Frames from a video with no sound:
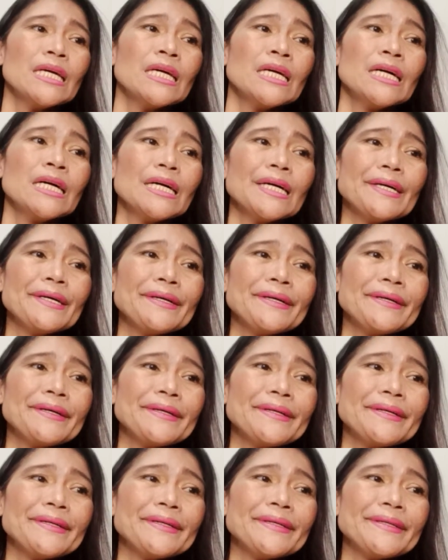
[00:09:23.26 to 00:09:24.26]

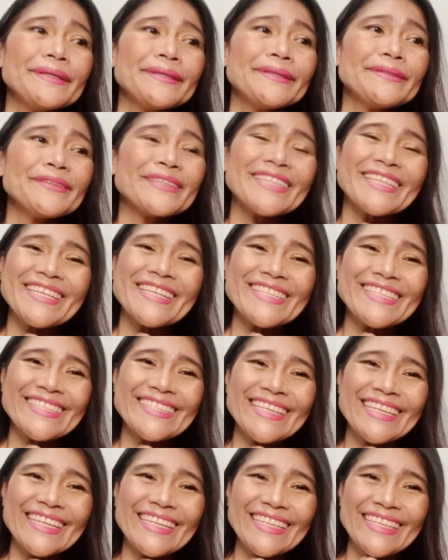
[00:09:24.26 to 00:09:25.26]
What else?
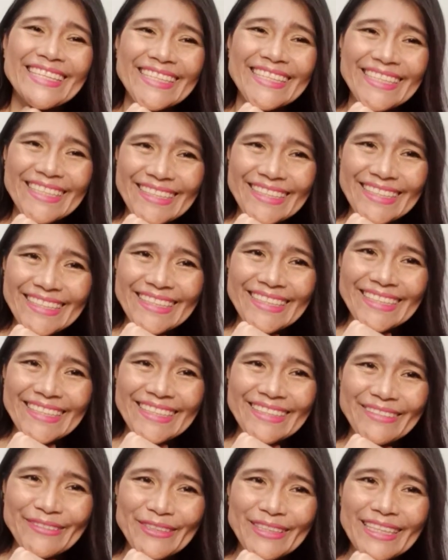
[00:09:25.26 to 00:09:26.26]

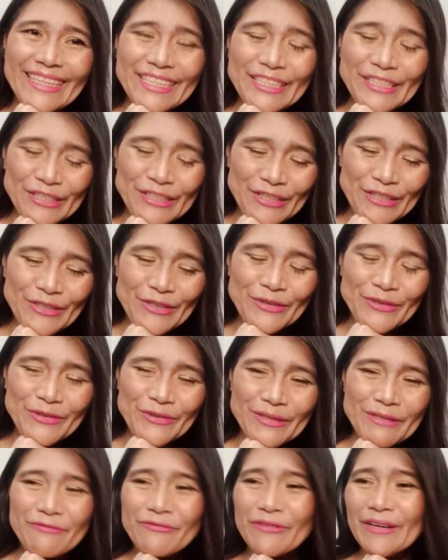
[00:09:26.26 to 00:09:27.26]
I would like to
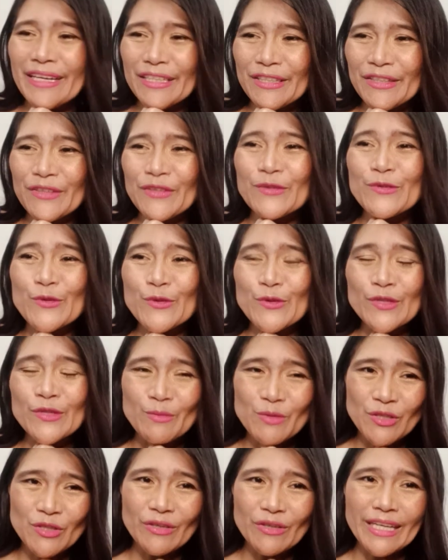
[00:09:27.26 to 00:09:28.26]
invite you to
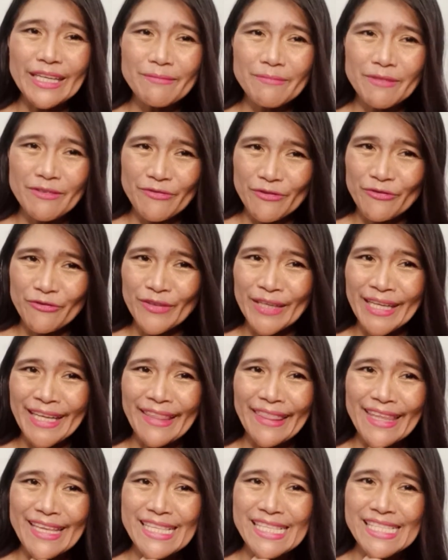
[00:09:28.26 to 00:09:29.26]
subscribe if you find
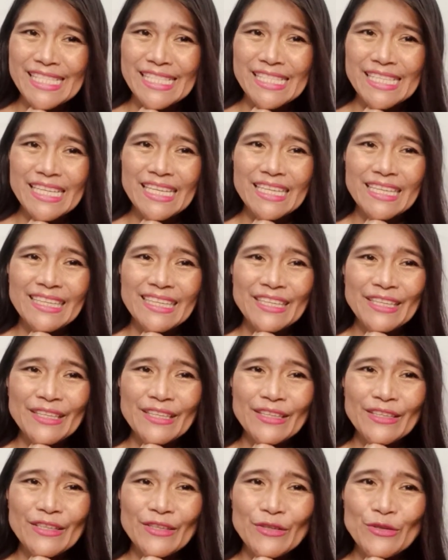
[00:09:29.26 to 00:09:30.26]
this
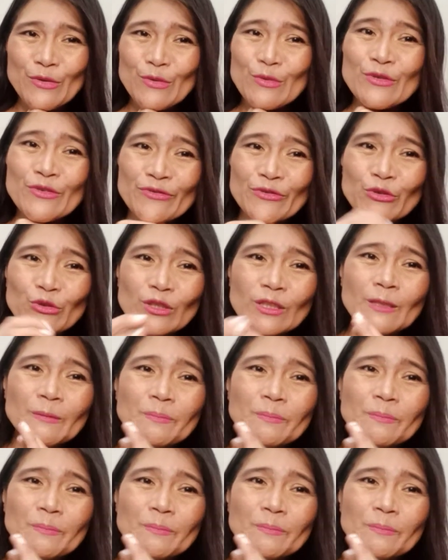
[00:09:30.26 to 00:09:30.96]
useful